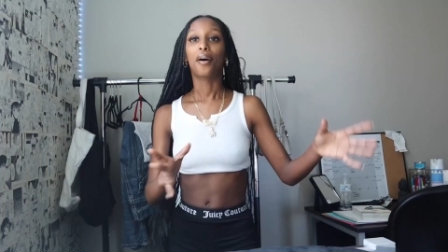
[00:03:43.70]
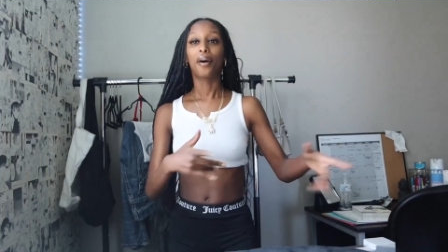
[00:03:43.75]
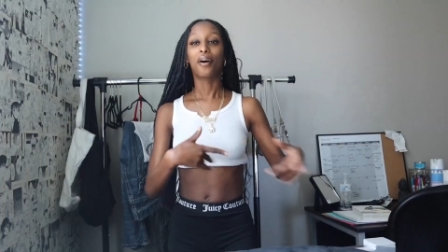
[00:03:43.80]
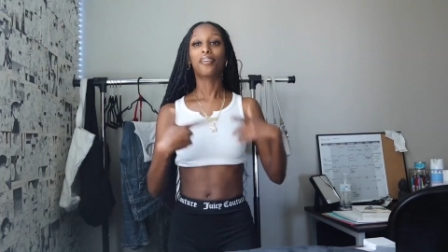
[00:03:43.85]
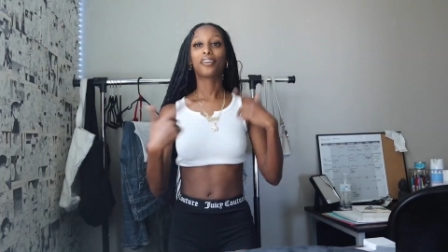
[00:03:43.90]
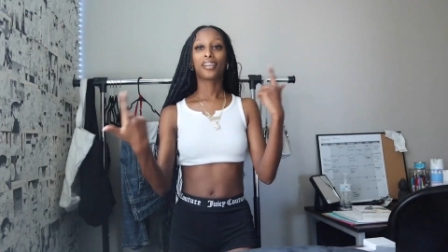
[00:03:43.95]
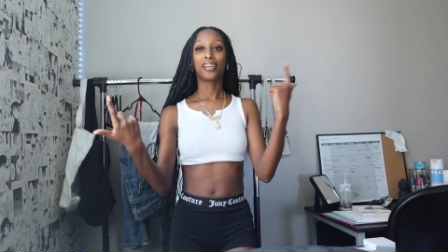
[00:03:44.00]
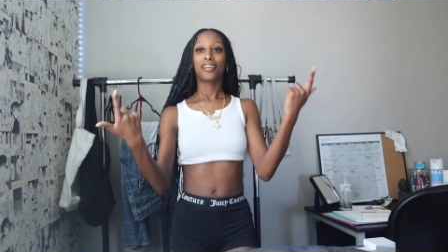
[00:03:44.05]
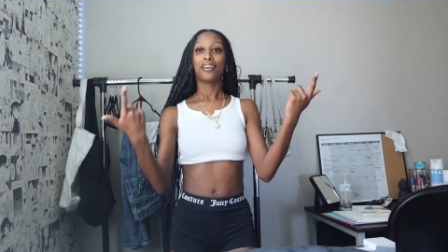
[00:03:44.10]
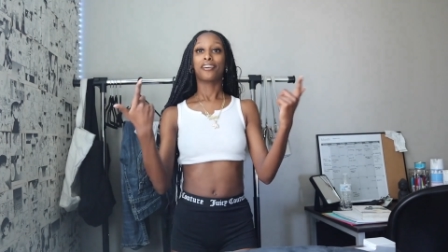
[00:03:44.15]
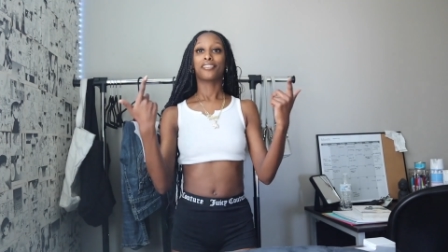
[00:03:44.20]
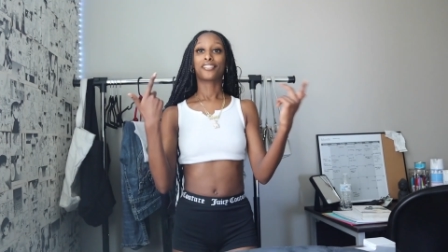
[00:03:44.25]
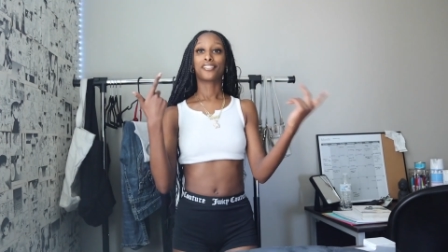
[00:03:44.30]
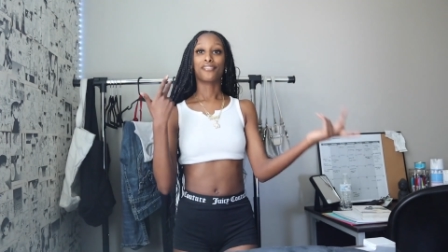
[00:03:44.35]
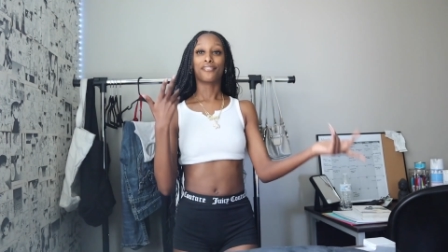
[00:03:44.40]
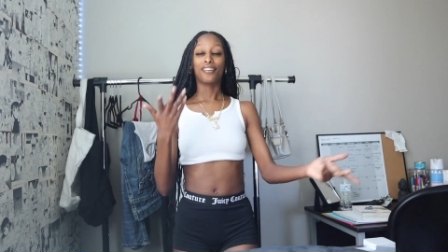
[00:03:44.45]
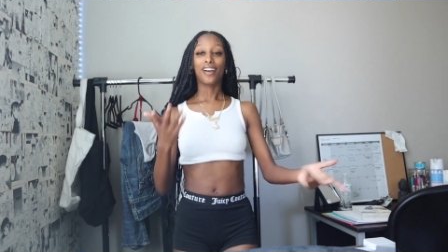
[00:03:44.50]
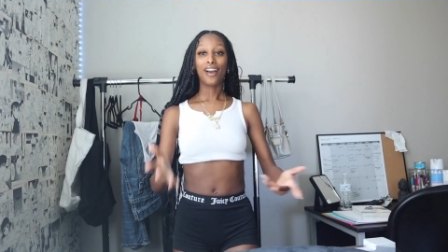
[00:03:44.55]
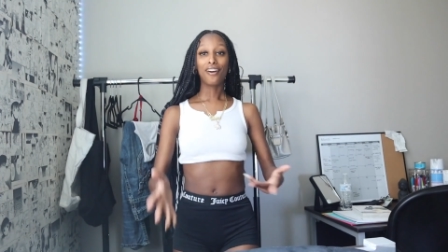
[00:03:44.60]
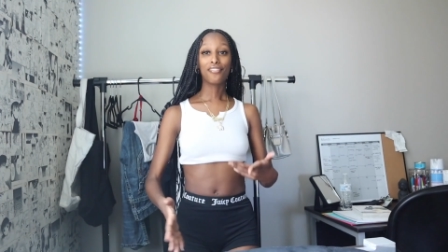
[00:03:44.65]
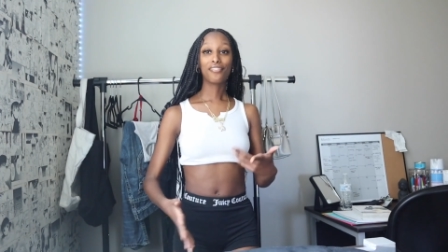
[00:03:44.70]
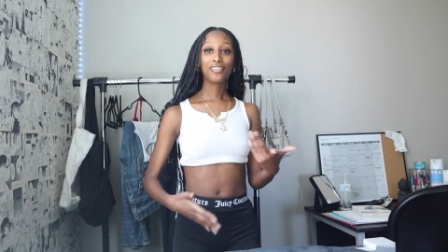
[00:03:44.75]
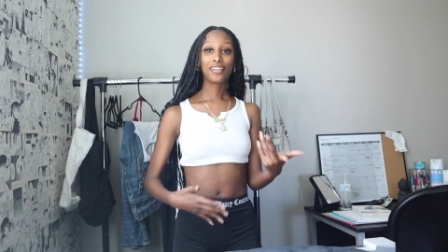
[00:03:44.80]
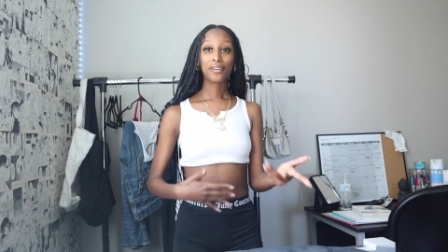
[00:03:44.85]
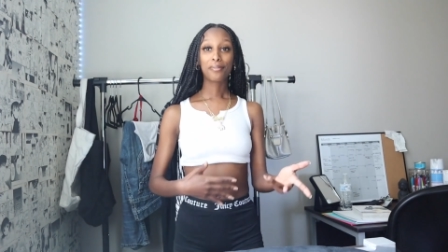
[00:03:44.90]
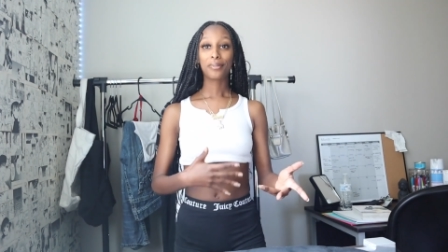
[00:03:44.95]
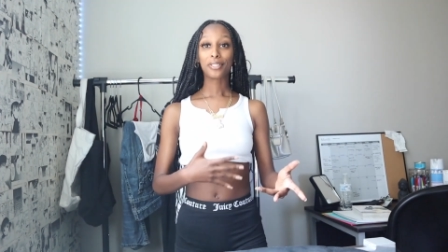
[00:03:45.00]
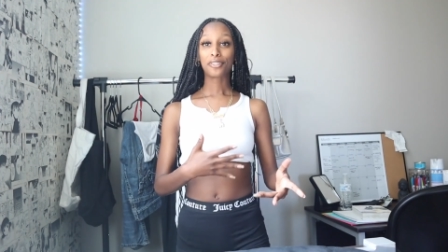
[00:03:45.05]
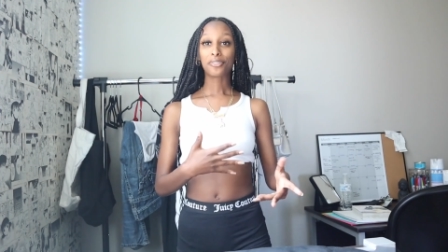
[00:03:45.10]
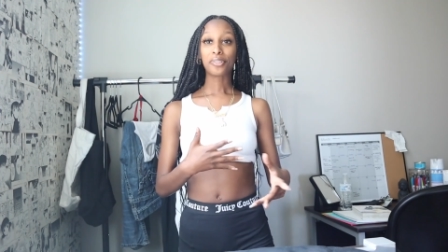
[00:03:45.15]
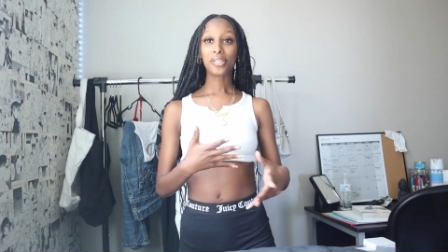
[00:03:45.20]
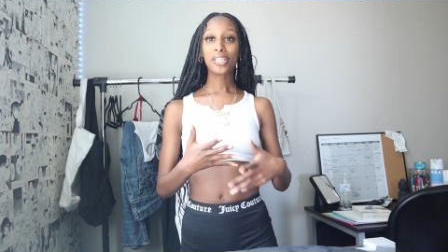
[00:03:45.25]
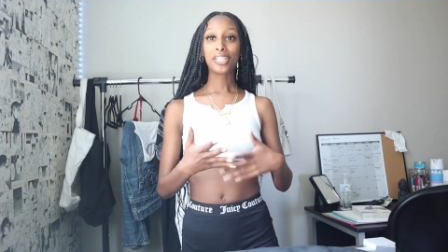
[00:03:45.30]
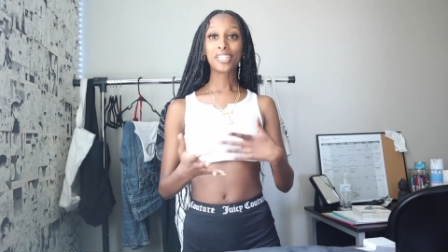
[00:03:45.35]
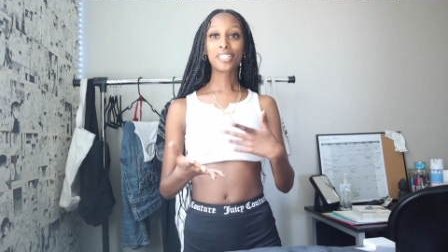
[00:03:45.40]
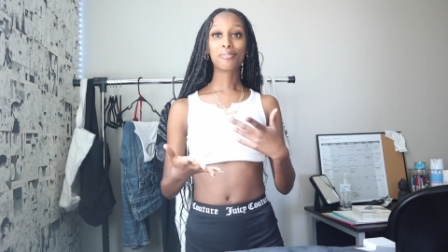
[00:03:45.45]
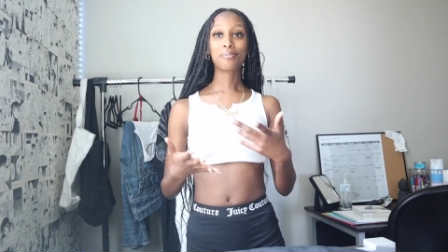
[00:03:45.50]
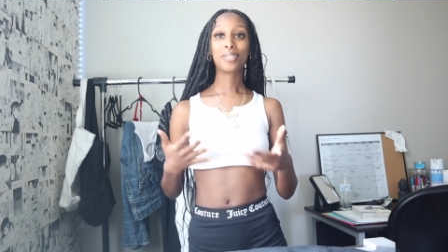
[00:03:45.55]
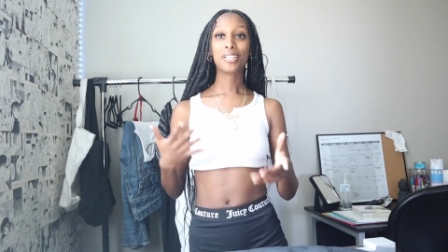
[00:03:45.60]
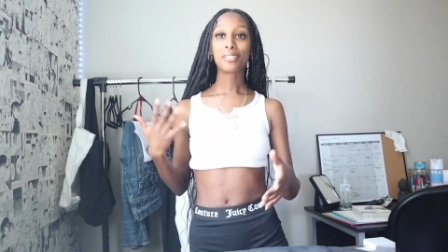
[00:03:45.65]
Okay, y'all, so for outfit number three,
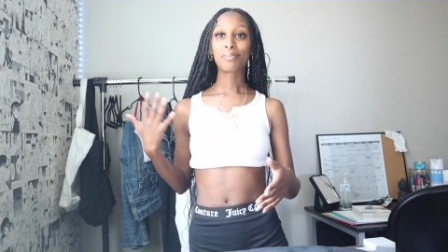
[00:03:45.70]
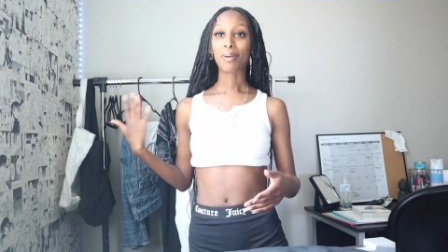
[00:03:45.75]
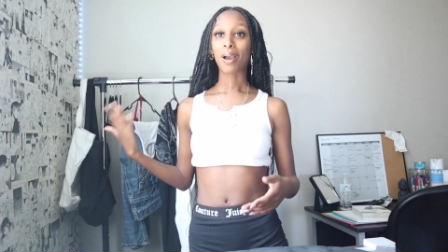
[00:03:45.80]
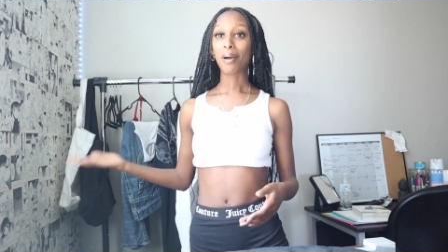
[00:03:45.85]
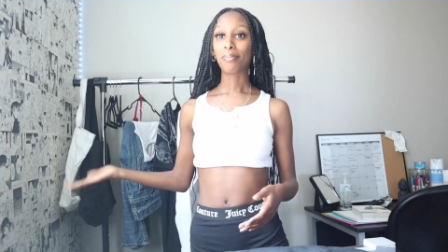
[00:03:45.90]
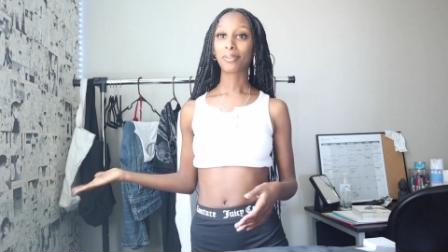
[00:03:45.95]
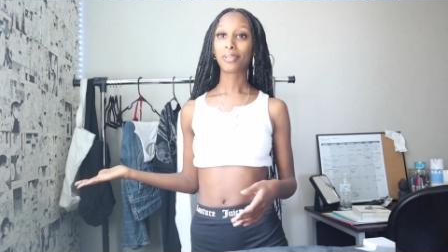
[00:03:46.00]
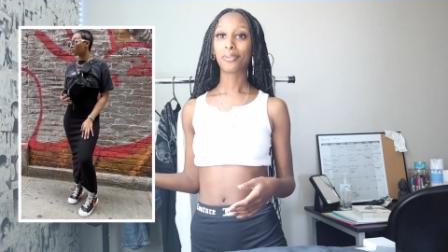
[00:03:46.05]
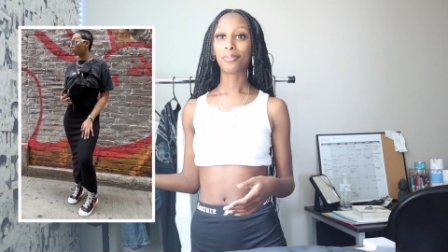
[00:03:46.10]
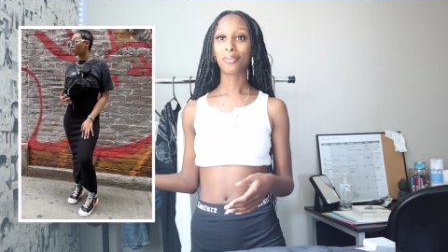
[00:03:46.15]
this one is probably